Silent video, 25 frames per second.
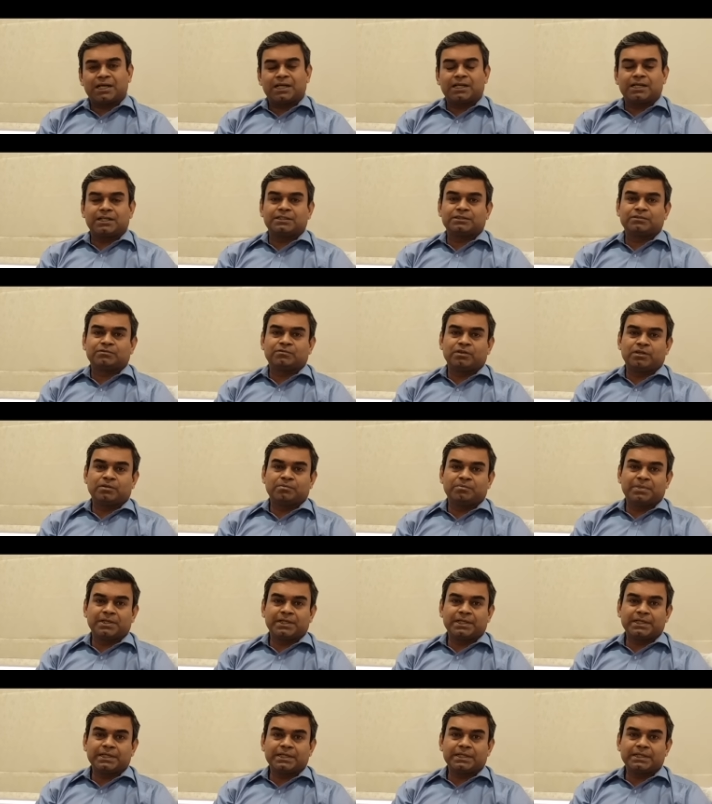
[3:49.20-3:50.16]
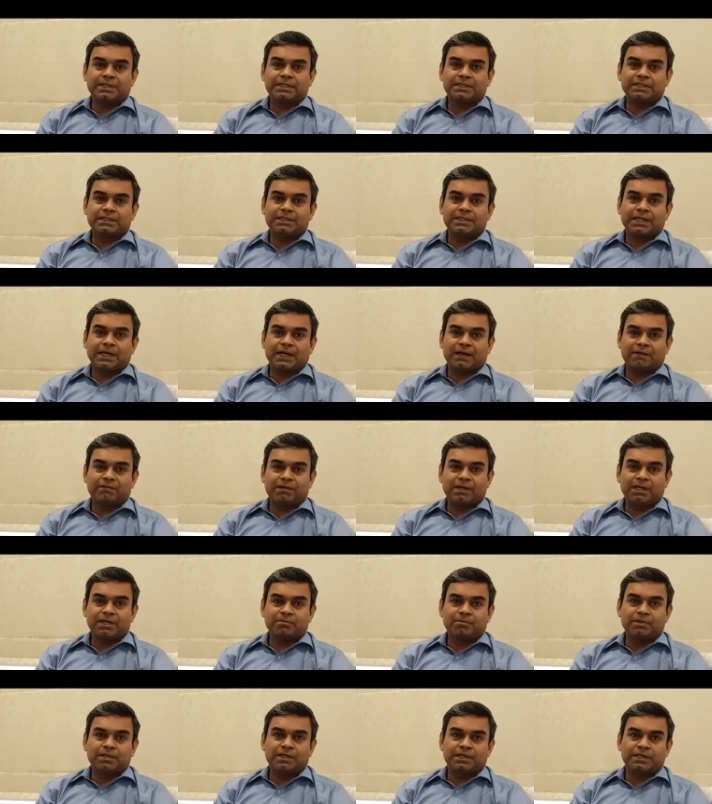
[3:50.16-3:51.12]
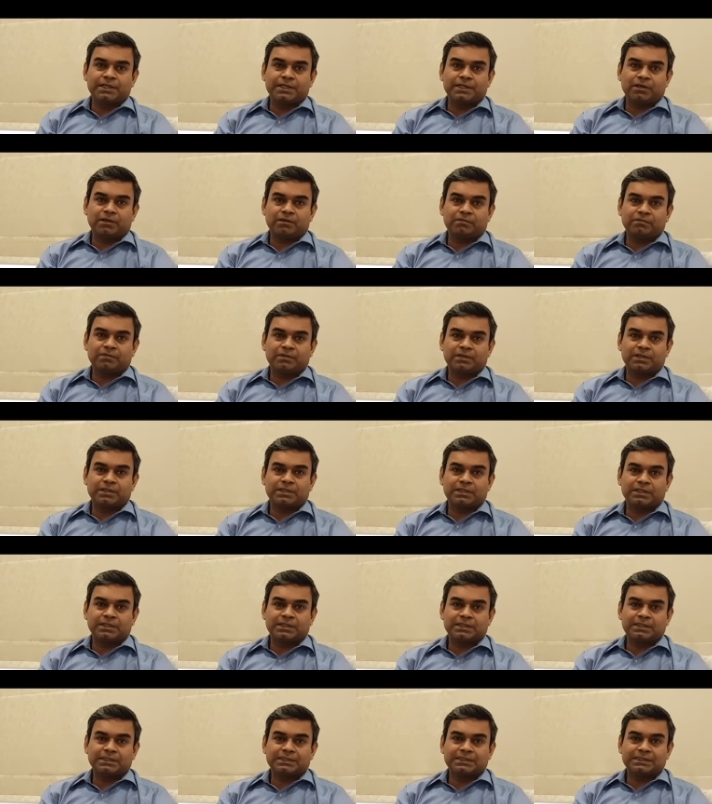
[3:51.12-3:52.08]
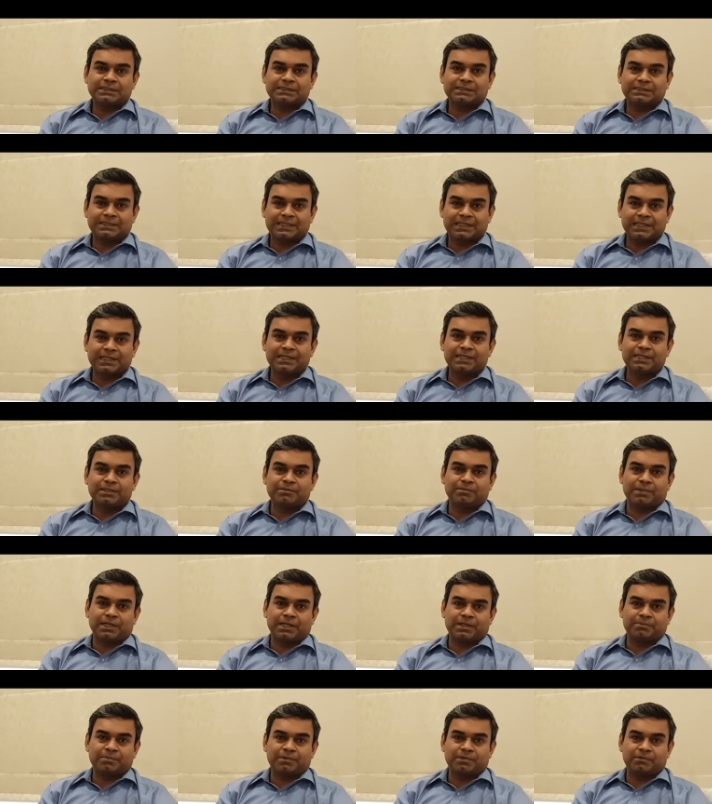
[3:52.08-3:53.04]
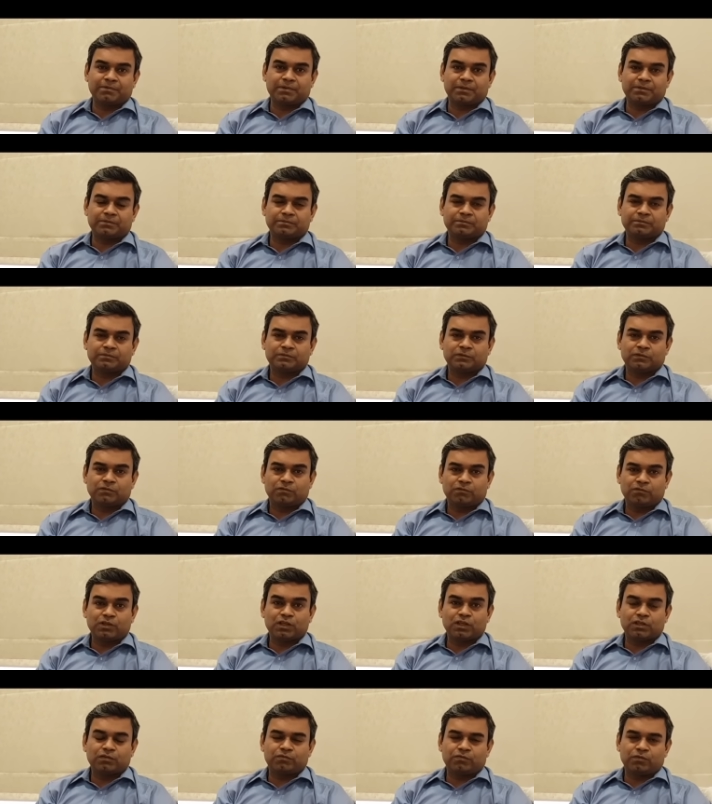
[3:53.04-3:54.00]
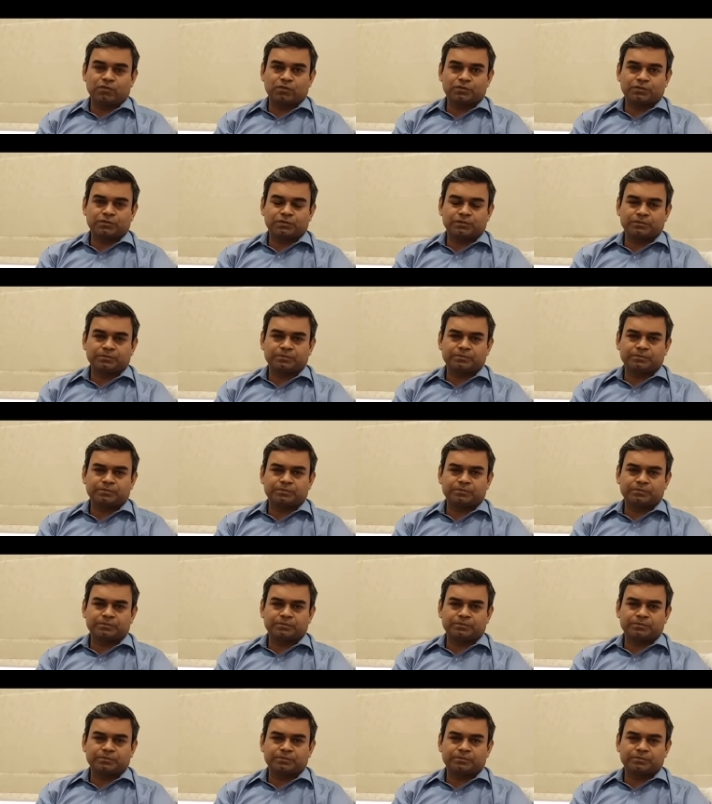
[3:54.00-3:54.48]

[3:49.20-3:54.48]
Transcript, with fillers: challenge will be the availability of skilled manpower, workforce,